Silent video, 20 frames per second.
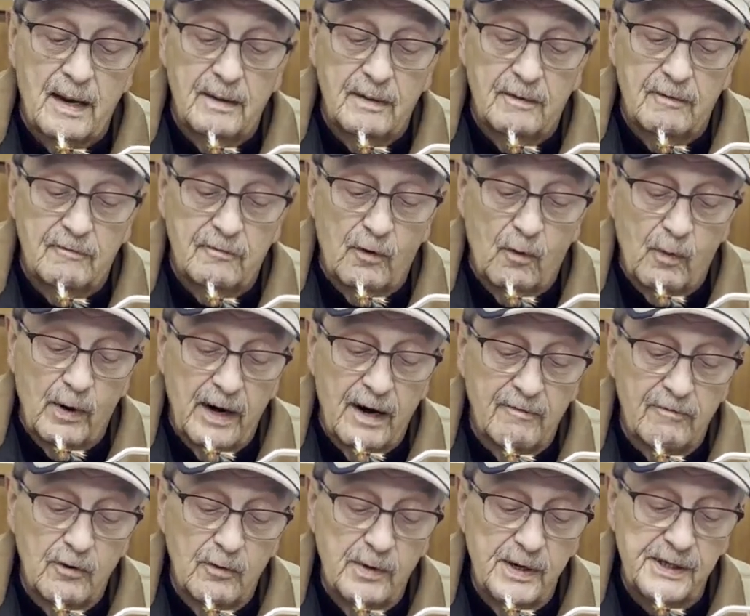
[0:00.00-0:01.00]
For
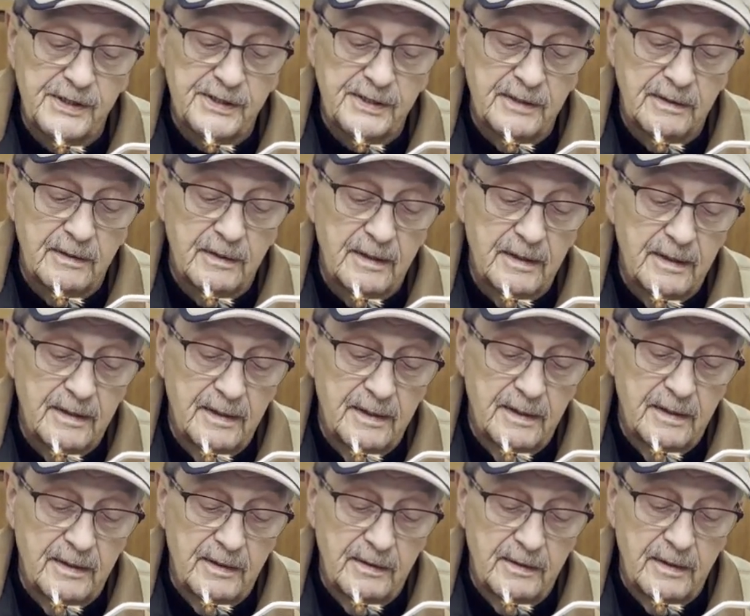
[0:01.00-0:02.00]
whatever reason,
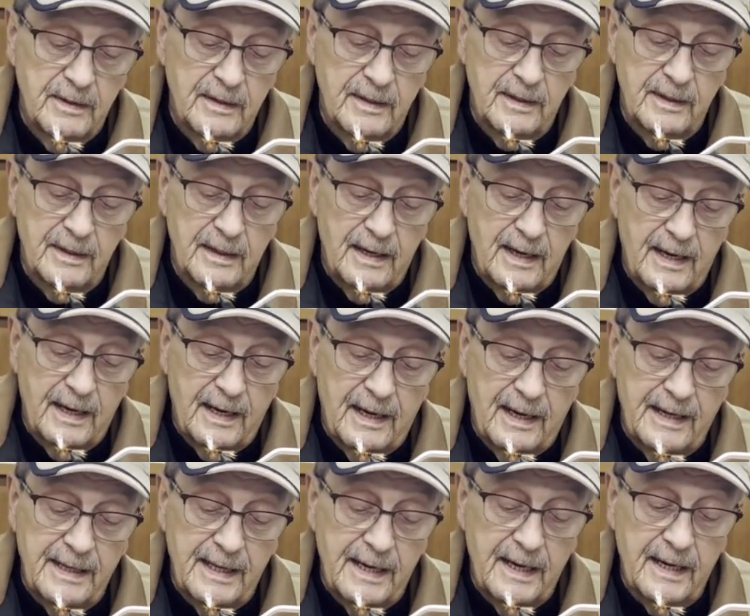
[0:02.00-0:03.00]

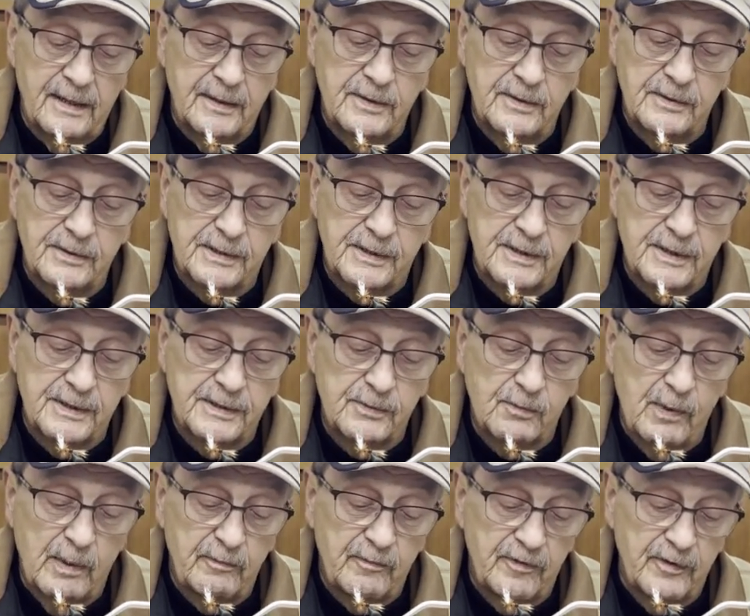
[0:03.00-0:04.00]
I can't use these
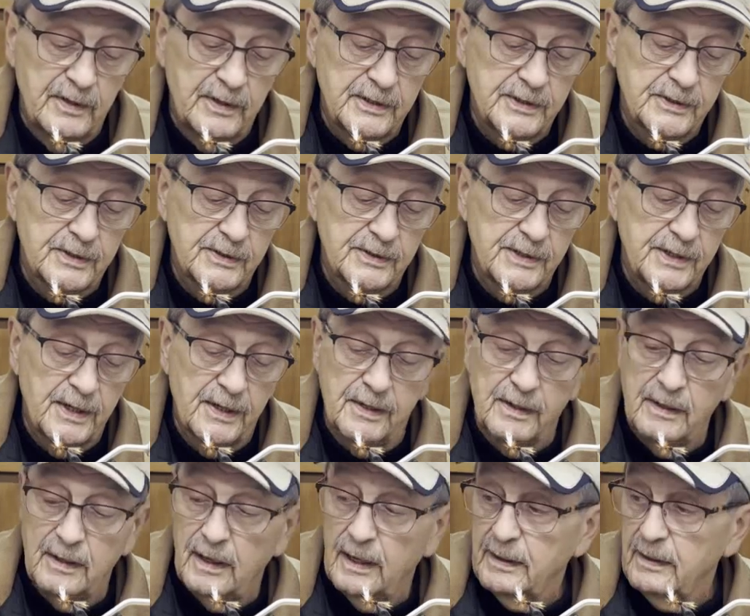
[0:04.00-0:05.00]
whip finishers here.
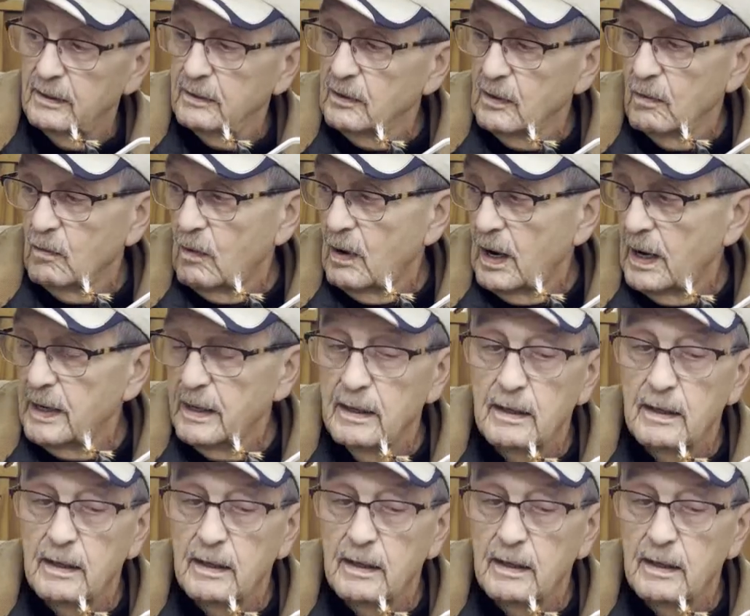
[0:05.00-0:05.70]
I don't know why.